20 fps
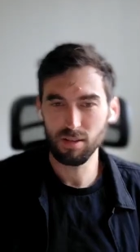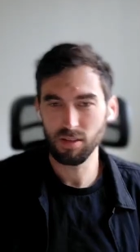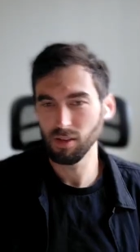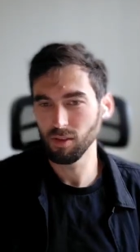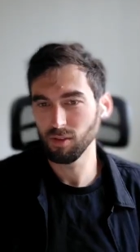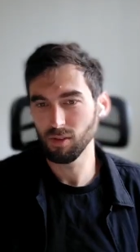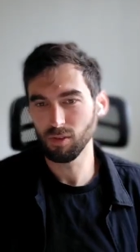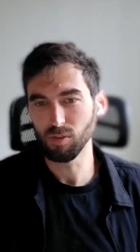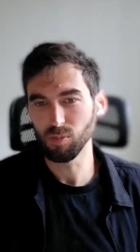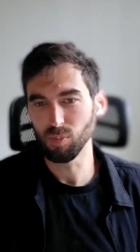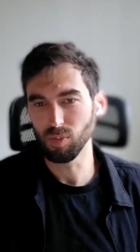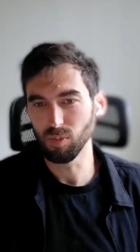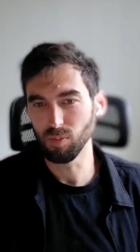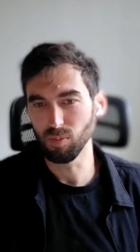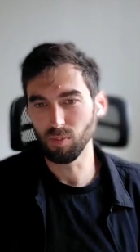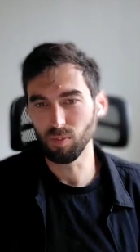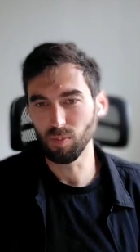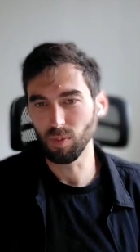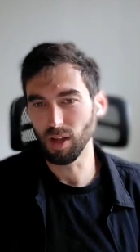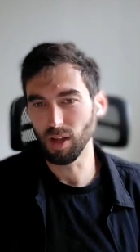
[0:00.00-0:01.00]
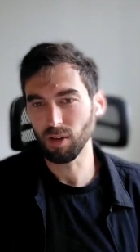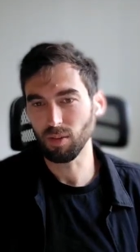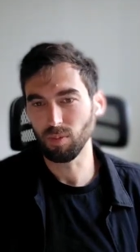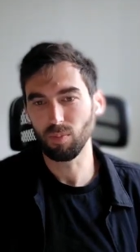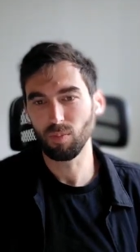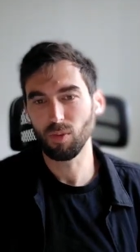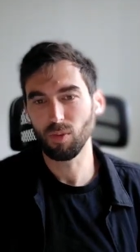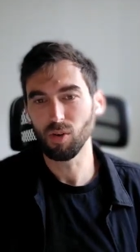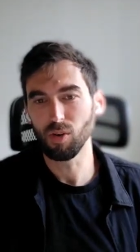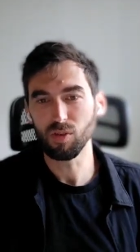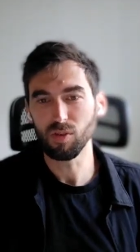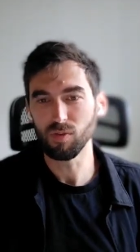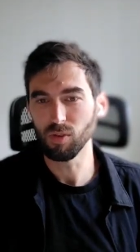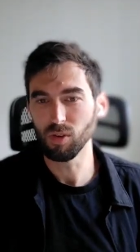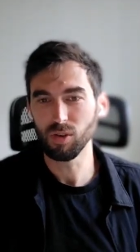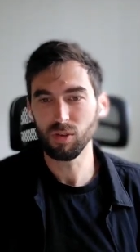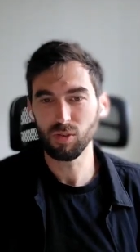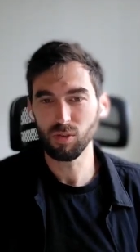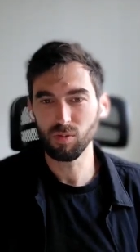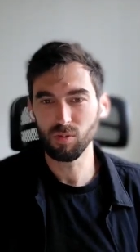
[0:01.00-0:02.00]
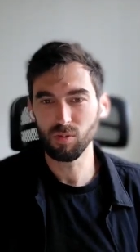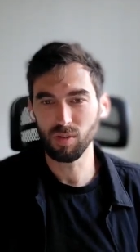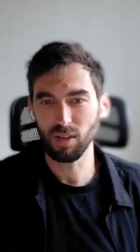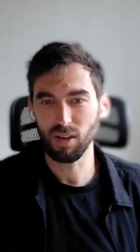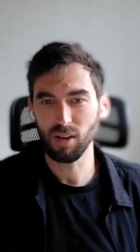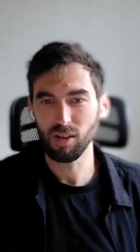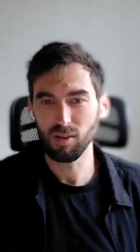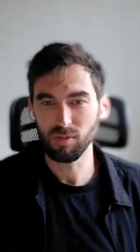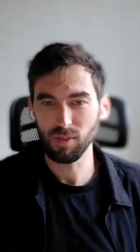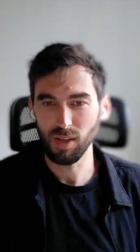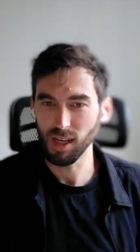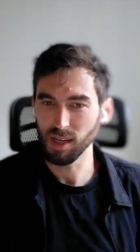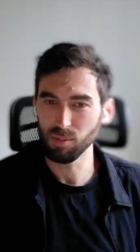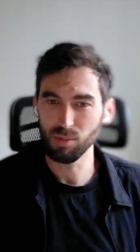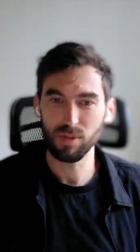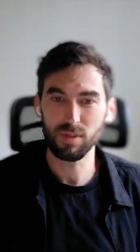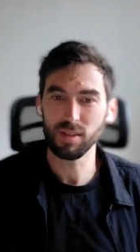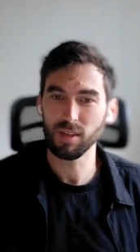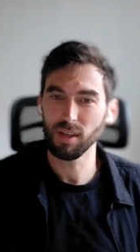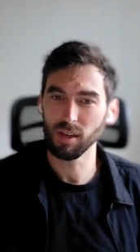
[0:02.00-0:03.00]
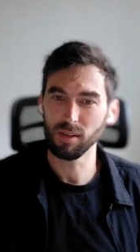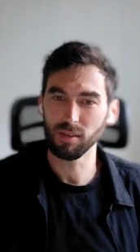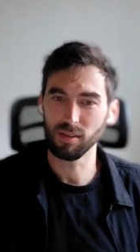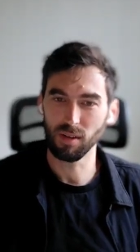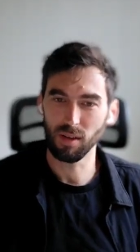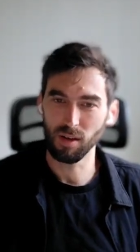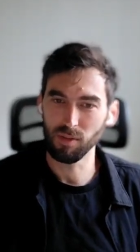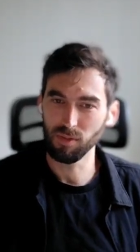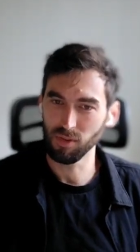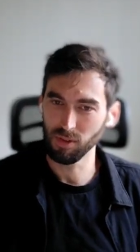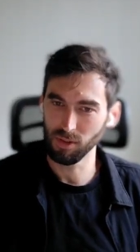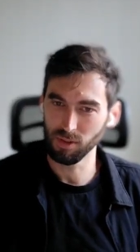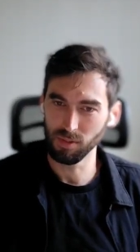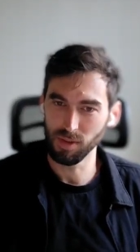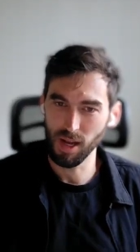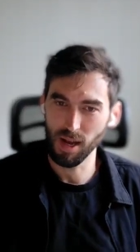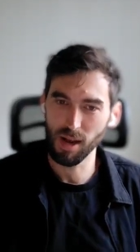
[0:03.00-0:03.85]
of these things are super like controversial. They're kind of table stakes, I feel